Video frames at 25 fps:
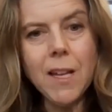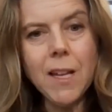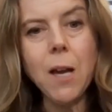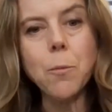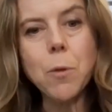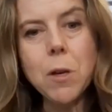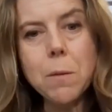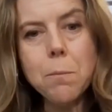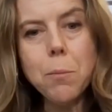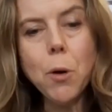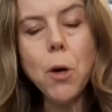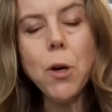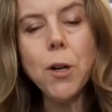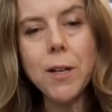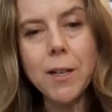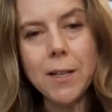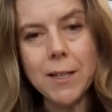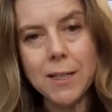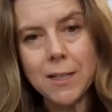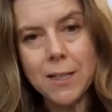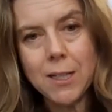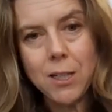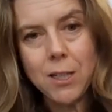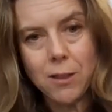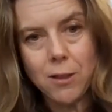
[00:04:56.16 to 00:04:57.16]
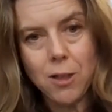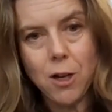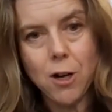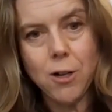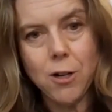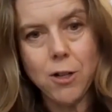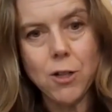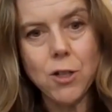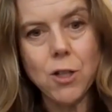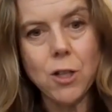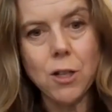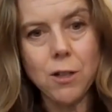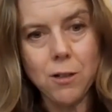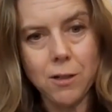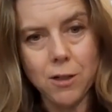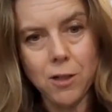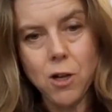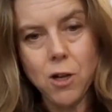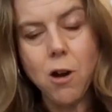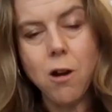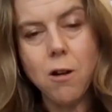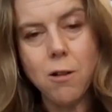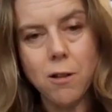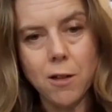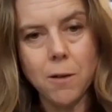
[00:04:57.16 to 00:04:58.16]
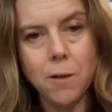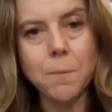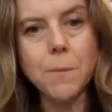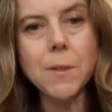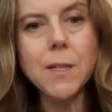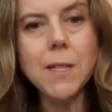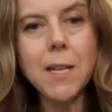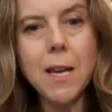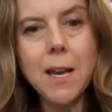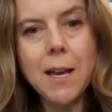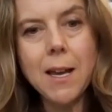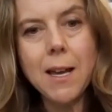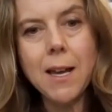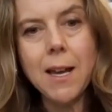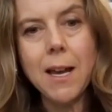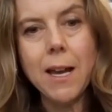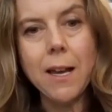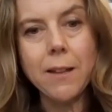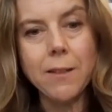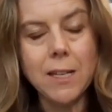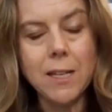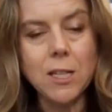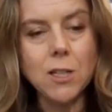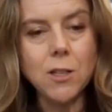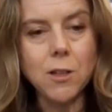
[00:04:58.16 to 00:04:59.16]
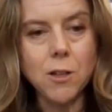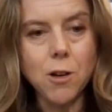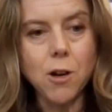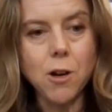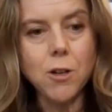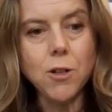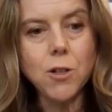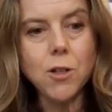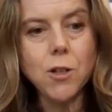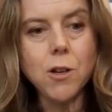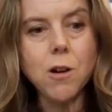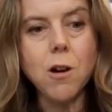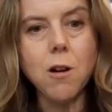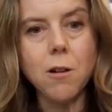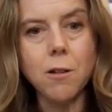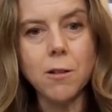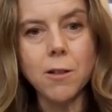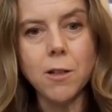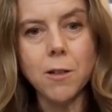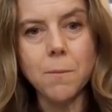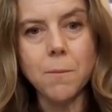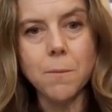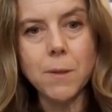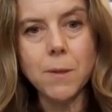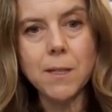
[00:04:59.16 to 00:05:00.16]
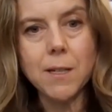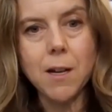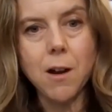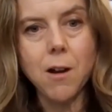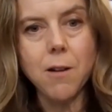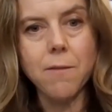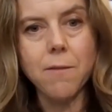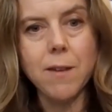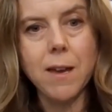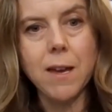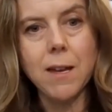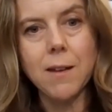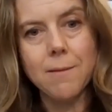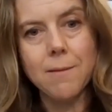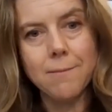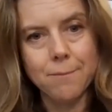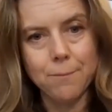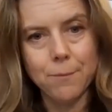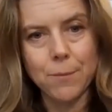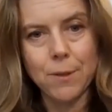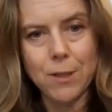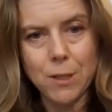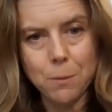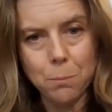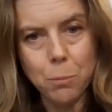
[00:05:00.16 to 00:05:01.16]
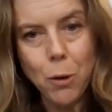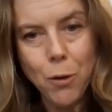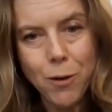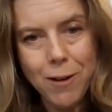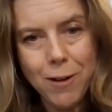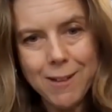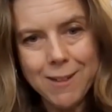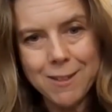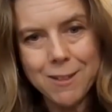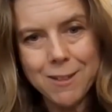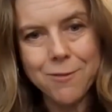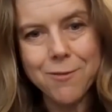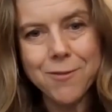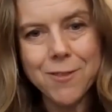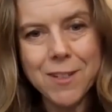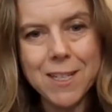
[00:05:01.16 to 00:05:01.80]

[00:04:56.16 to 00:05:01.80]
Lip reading: and we put it into large columns, and these large columns are then deployed in the